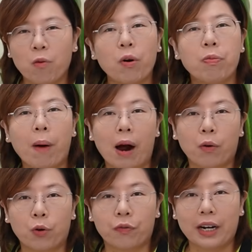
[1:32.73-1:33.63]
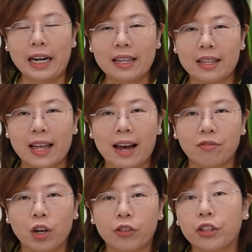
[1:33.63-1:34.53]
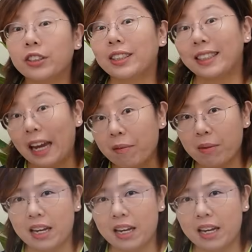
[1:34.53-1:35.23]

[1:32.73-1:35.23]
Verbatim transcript: With power over Ethernet, the same